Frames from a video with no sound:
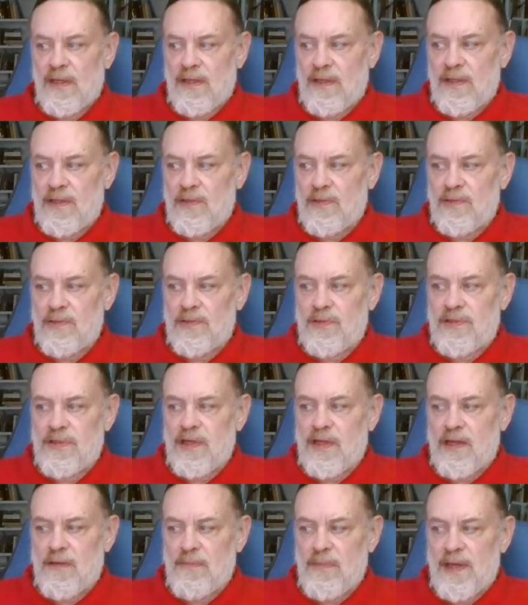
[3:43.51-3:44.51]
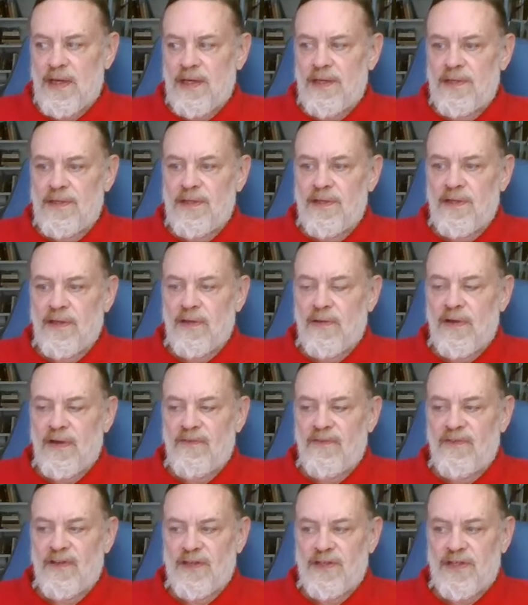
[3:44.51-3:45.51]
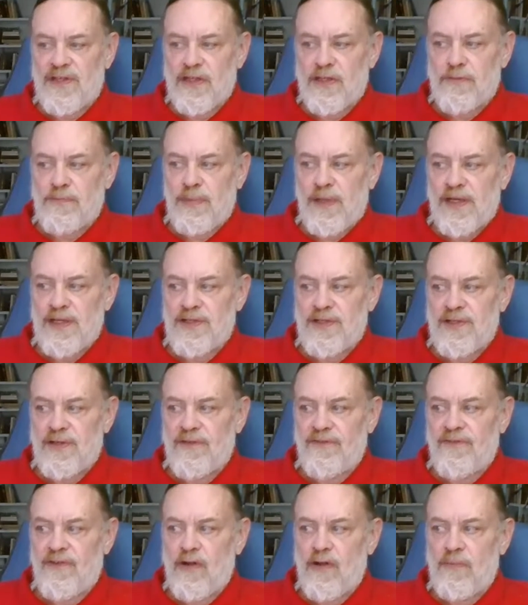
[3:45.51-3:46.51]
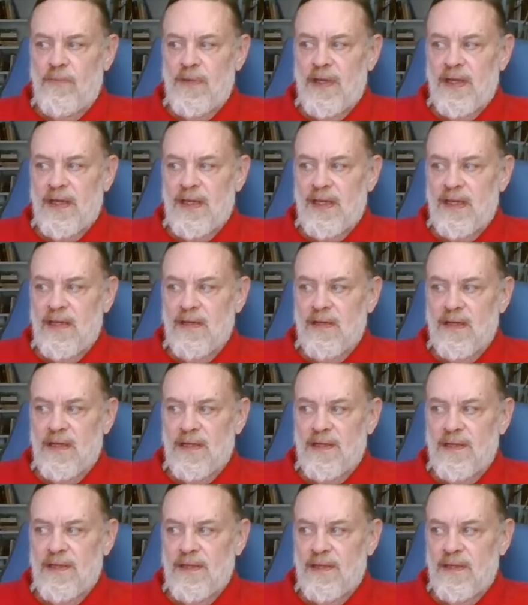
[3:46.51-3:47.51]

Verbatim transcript: used and committed to the grievous displeasure of Almighty God,